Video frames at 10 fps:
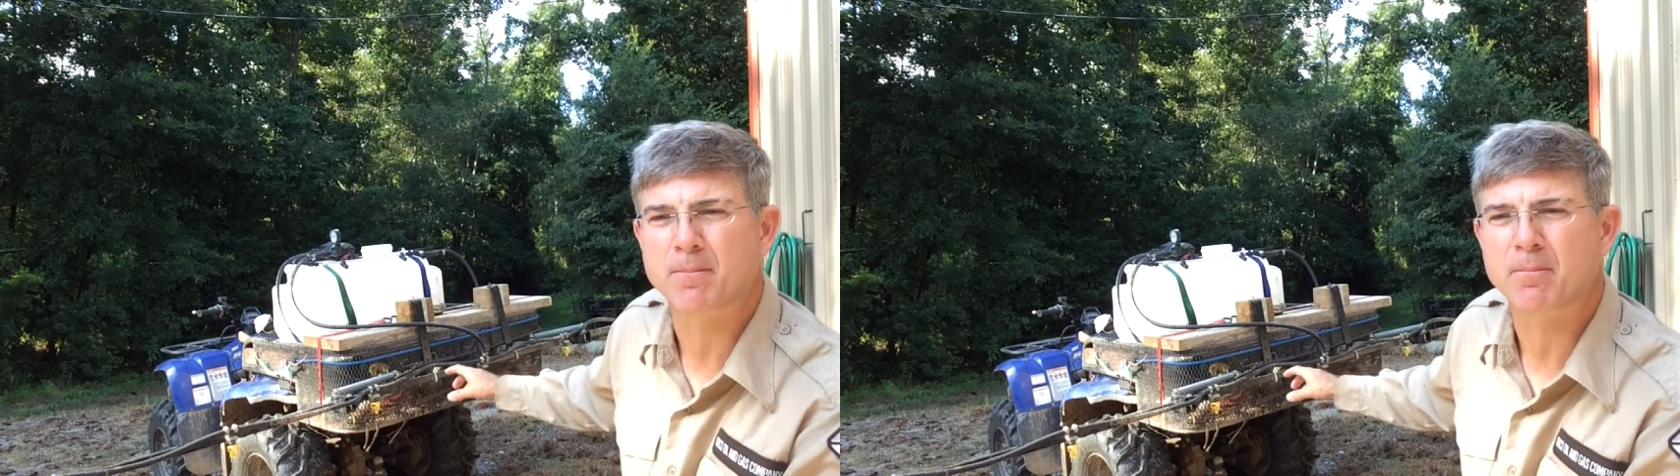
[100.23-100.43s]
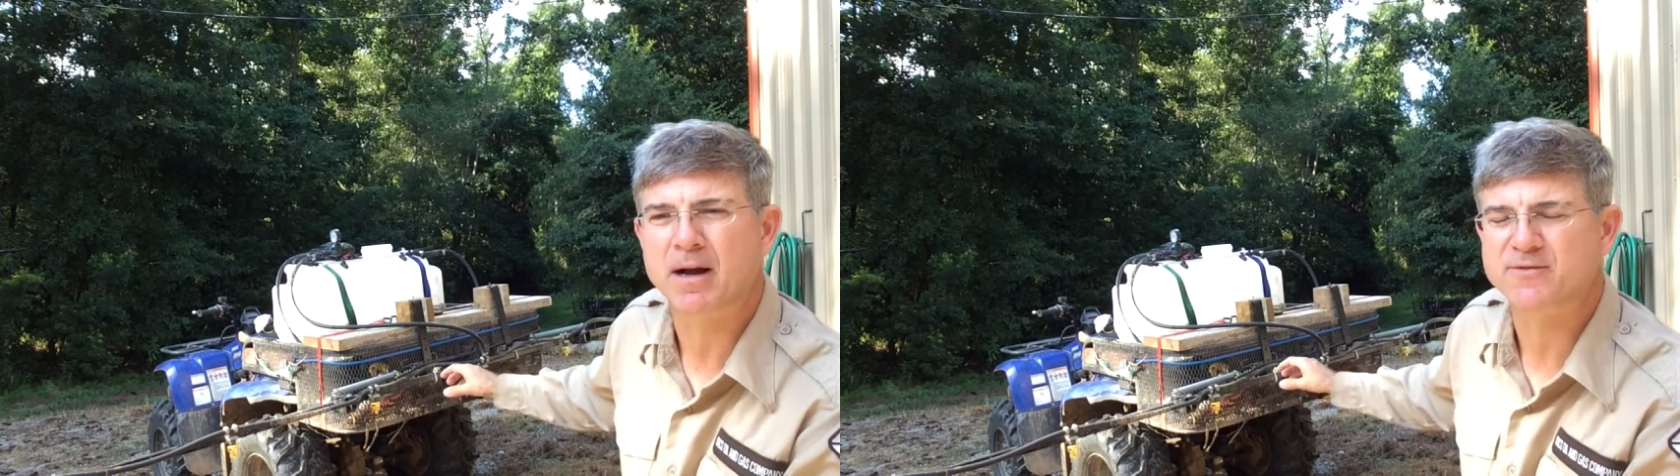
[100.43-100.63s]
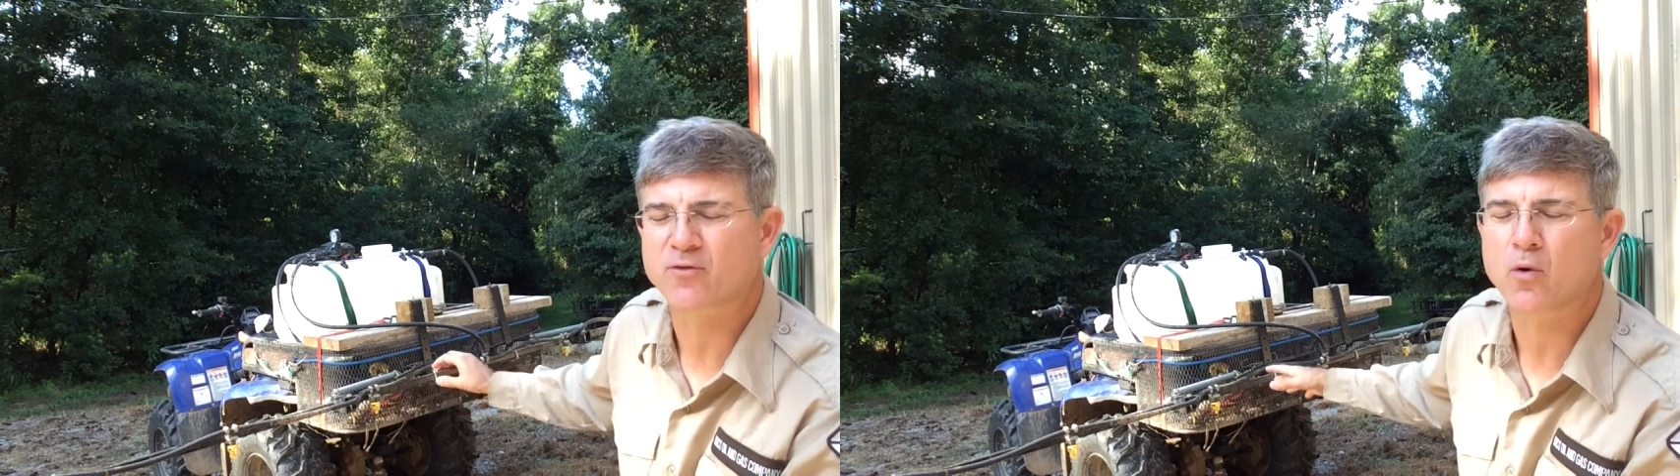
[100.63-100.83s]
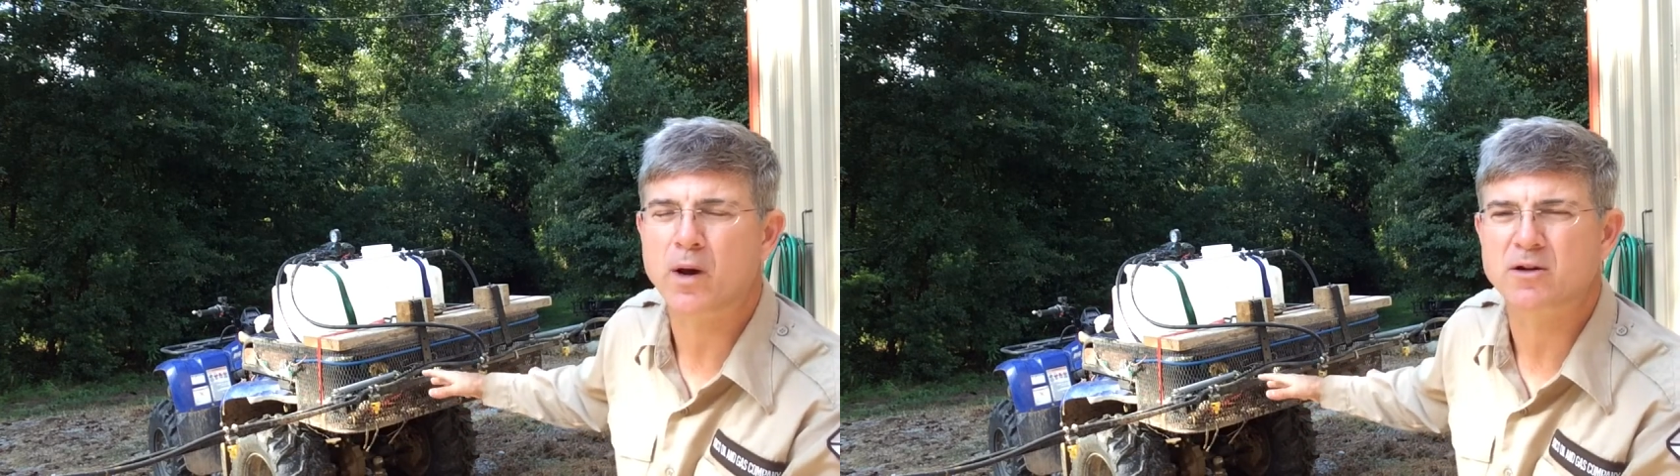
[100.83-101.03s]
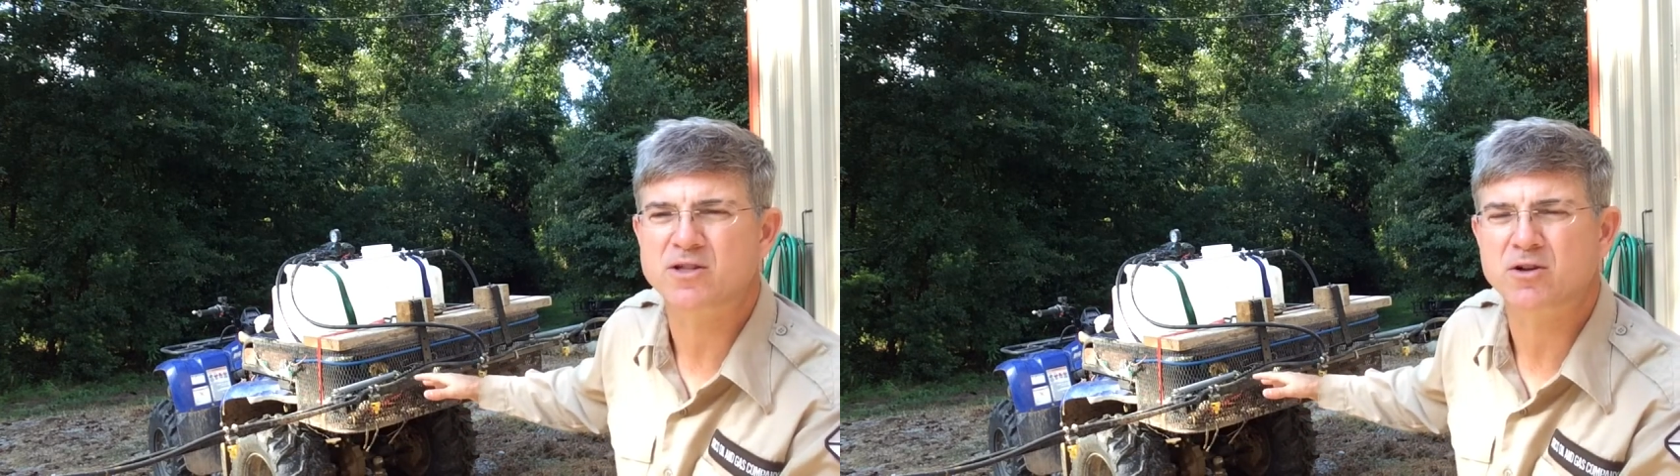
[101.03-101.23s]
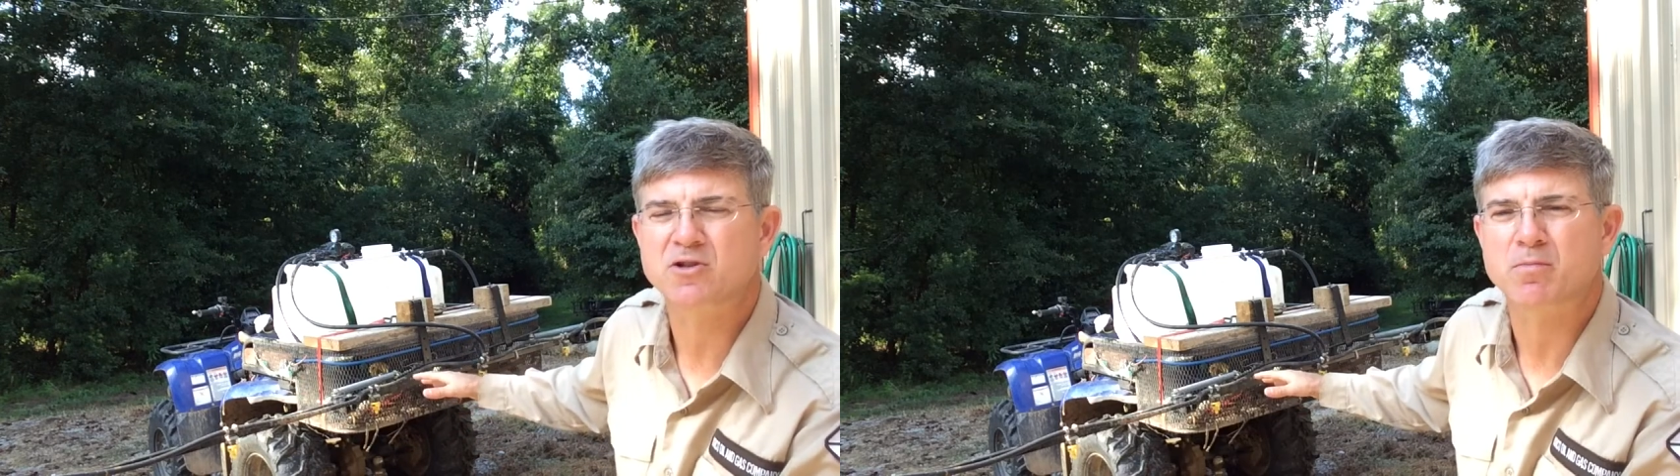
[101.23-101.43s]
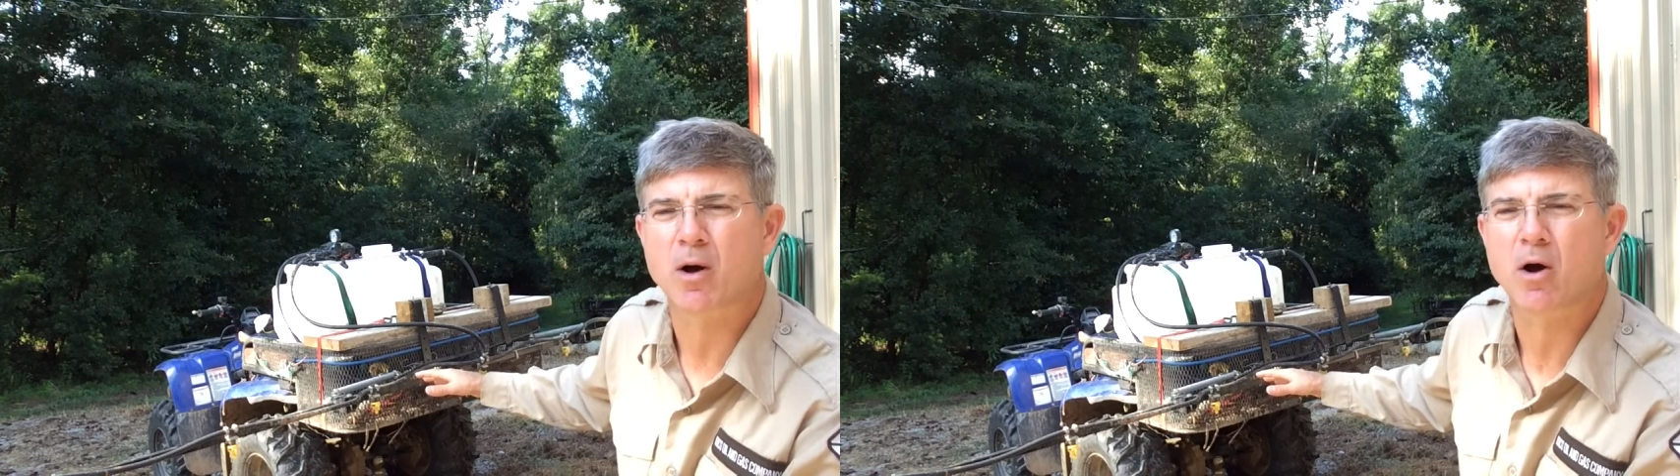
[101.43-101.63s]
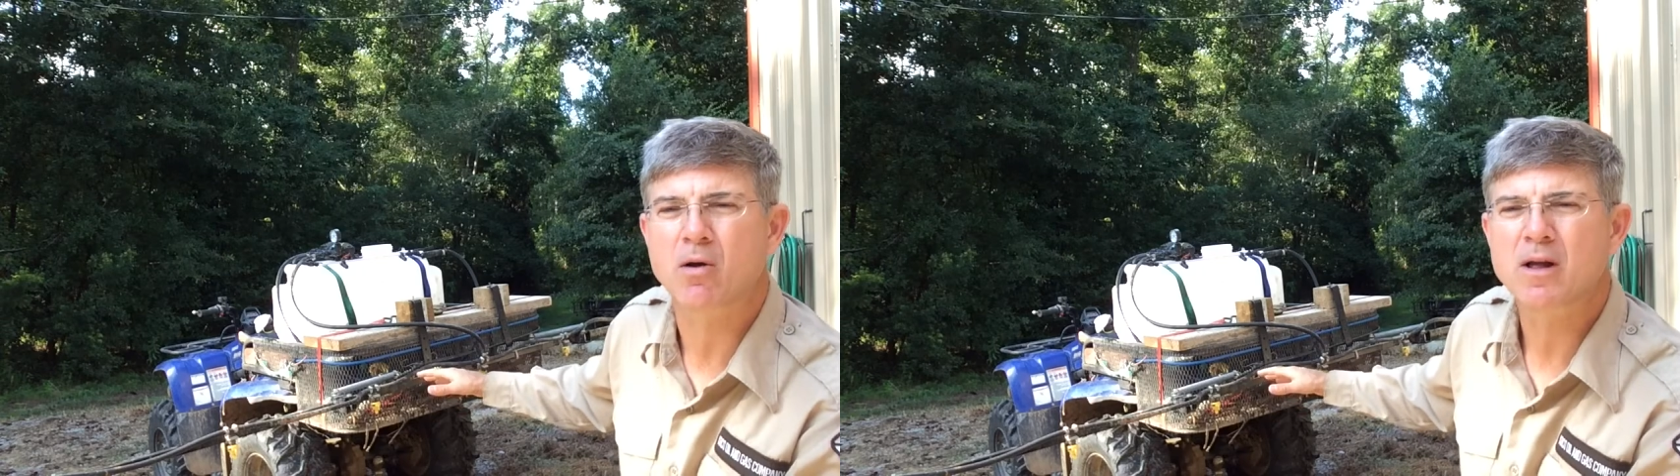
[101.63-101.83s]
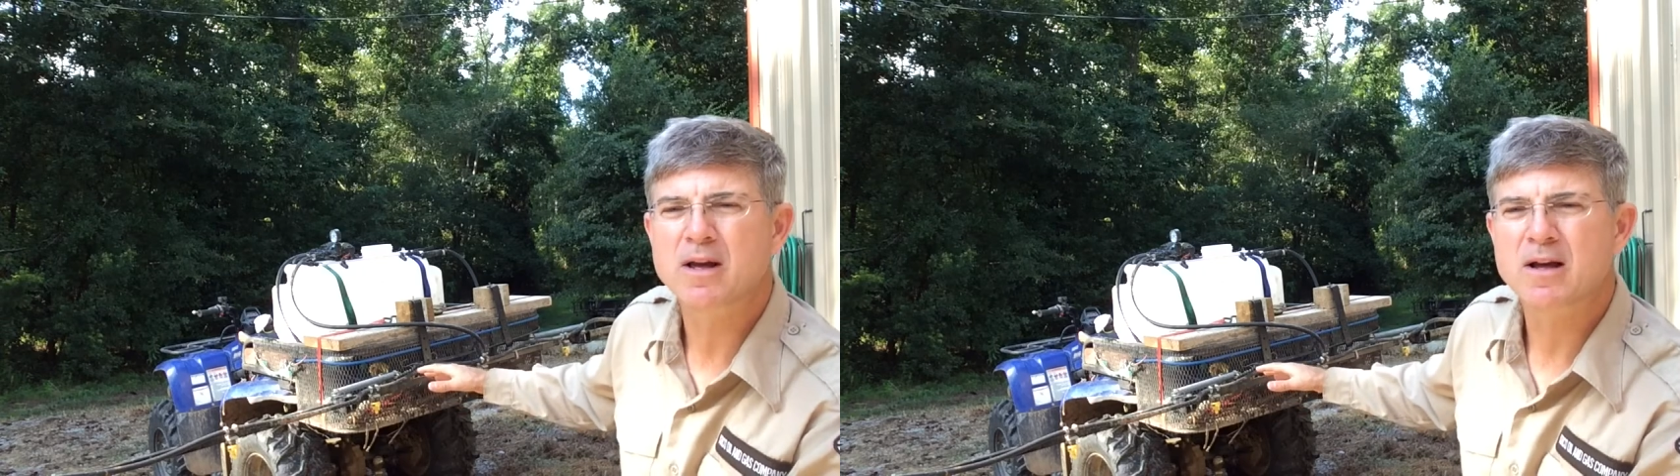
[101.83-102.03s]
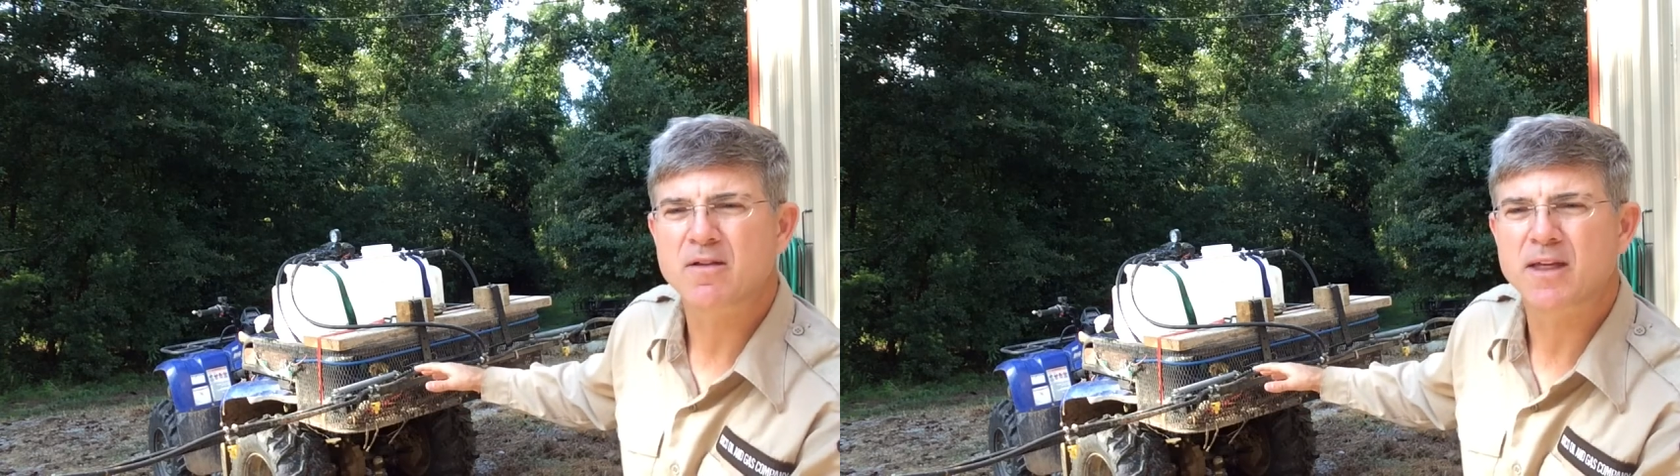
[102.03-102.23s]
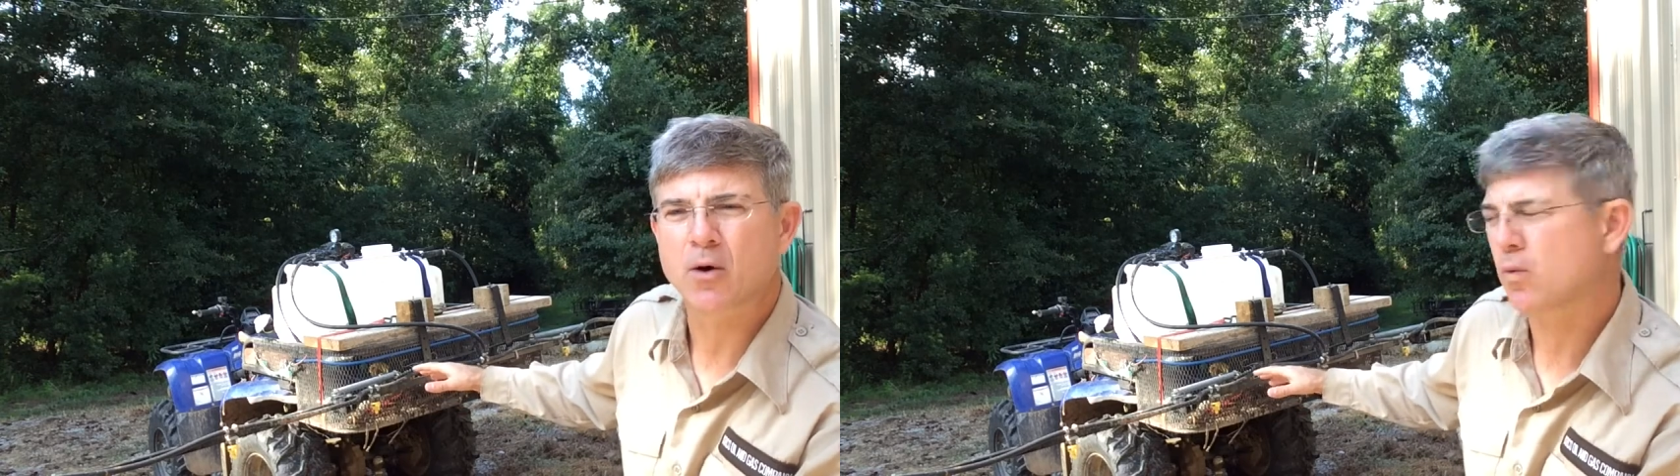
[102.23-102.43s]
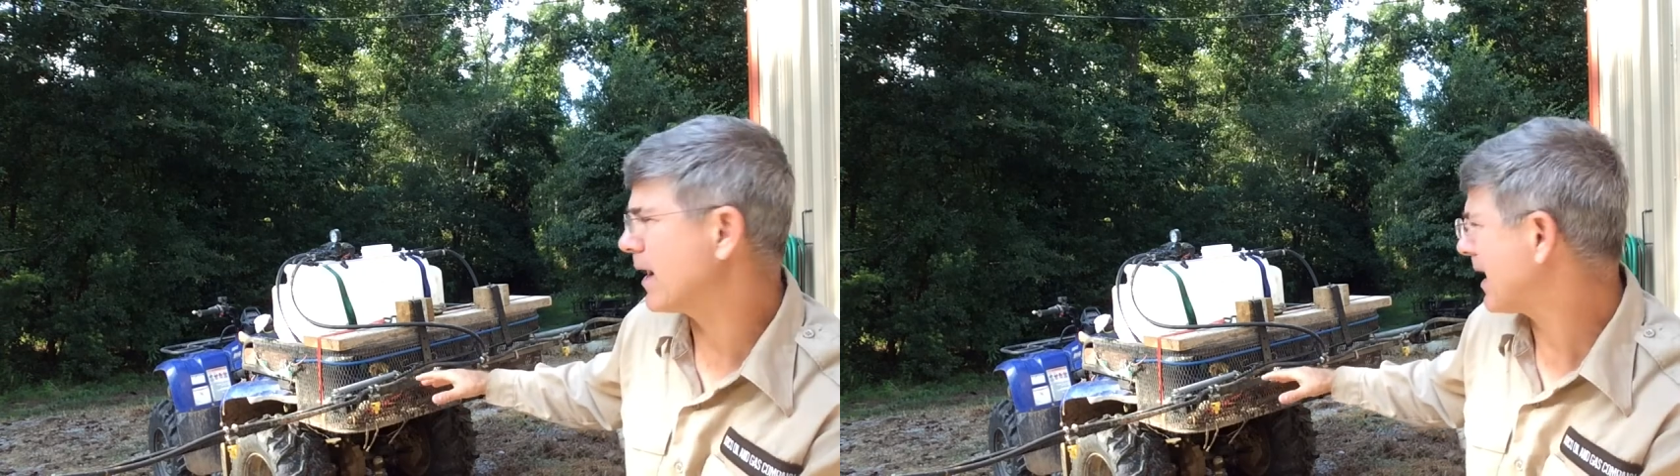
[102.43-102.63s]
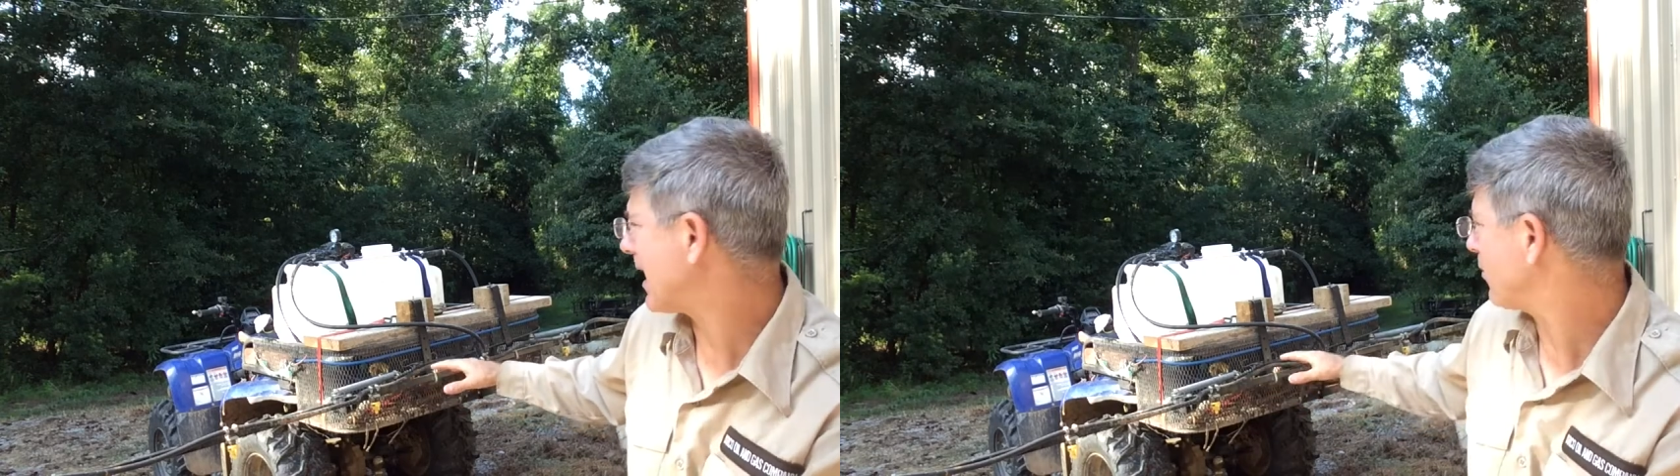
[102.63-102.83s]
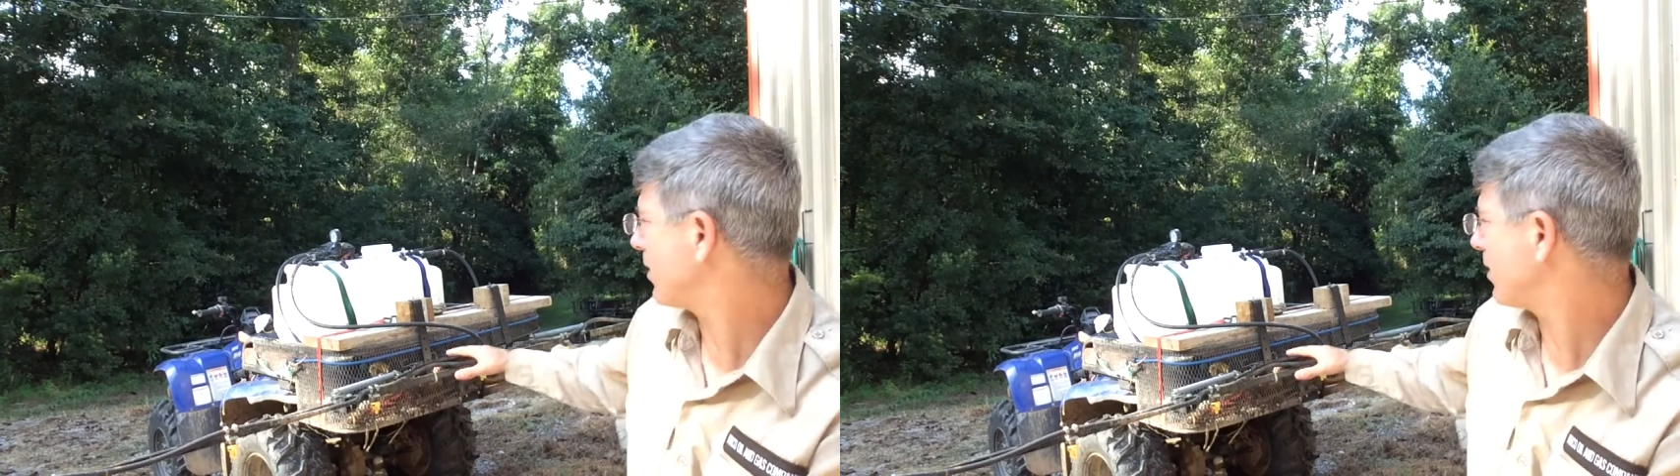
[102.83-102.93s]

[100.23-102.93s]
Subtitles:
my four-wheeler is so small that when I